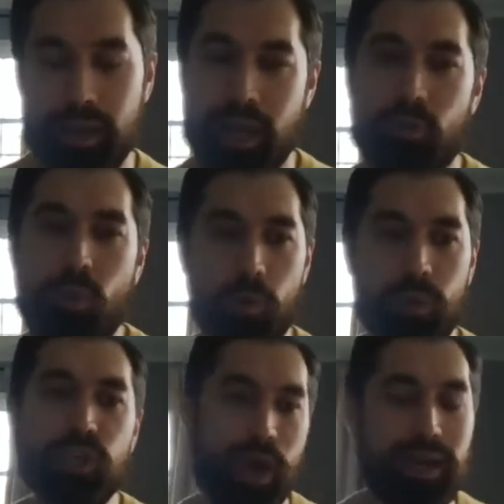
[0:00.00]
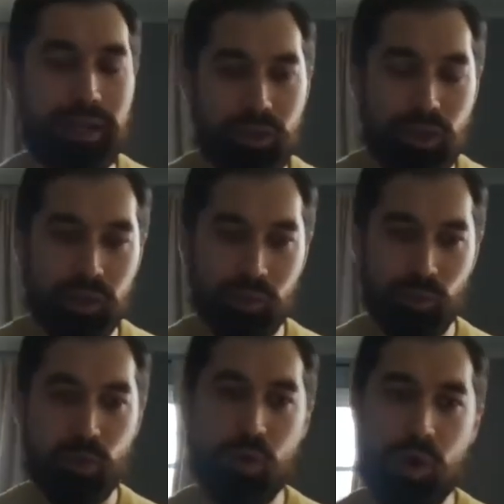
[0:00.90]
And what we try to do is
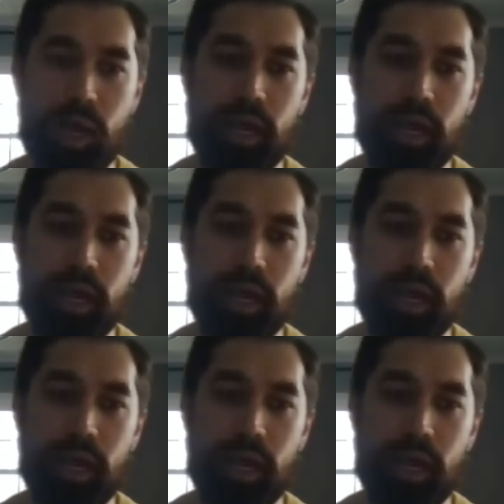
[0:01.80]
through